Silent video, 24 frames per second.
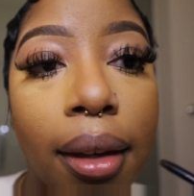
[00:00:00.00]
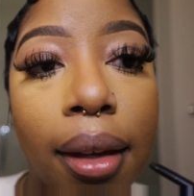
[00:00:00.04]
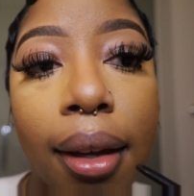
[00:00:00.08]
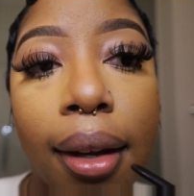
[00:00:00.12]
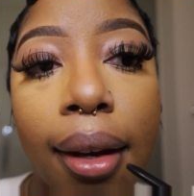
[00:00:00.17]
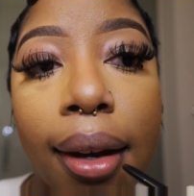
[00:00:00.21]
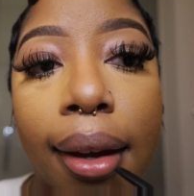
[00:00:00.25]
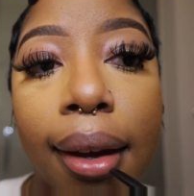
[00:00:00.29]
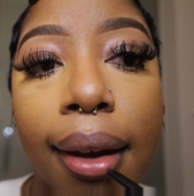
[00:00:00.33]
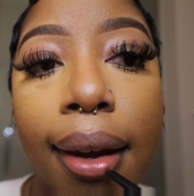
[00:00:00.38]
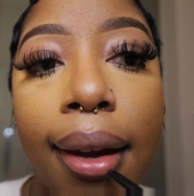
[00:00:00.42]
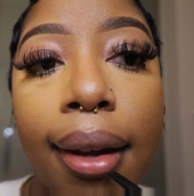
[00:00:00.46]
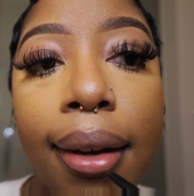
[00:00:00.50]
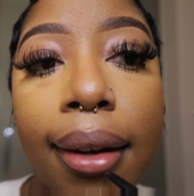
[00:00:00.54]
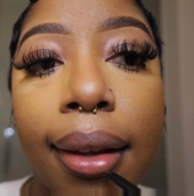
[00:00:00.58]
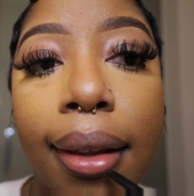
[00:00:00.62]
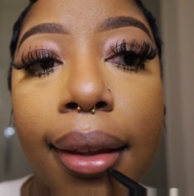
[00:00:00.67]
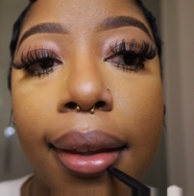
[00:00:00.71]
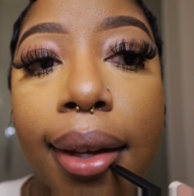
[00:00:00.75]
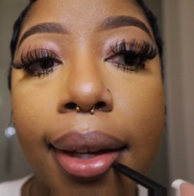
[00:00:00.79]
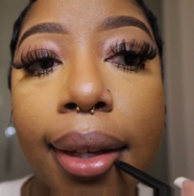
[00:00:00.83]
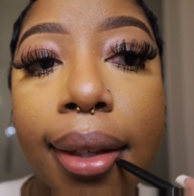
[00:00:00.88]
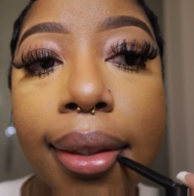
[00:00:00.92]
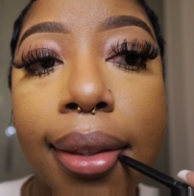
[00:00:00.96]
And I kind
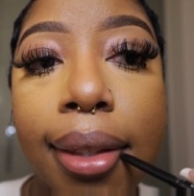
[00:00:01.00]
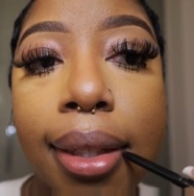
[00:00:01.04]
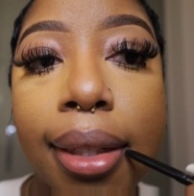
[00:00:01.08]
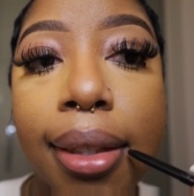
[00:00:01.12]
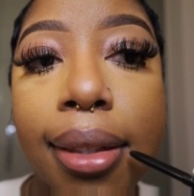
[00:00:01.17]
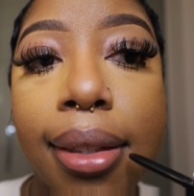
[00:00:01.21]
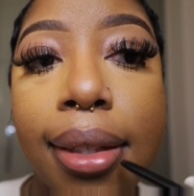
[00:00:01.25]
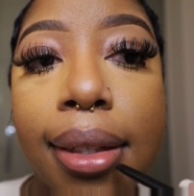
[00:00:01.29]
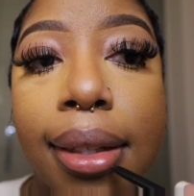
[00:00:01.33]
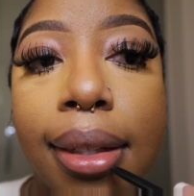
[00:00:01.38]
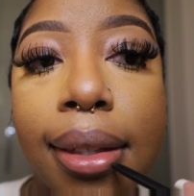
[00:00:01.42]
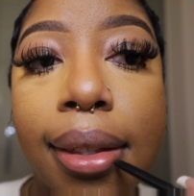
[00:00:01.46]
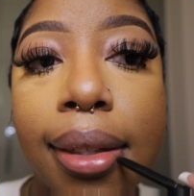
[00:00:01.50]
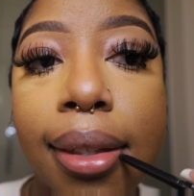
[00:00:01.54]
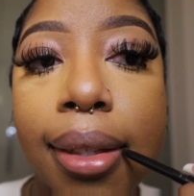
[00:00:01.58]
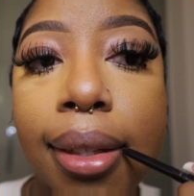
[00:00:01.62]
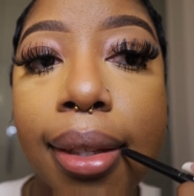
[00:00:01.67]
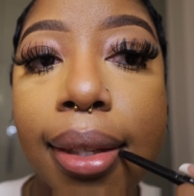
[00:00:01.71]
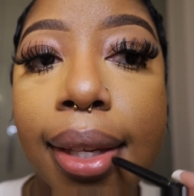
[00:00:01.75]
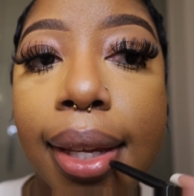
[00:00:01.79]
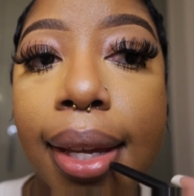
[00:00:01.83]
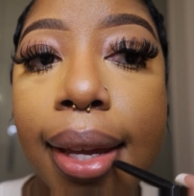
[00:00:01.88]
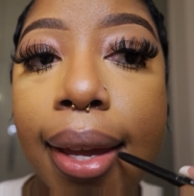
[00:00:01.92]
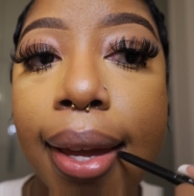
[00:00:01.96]
of like to
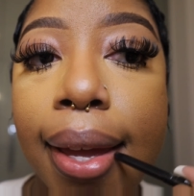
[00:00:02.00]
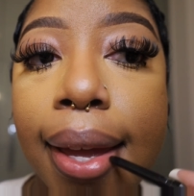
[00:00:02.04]
just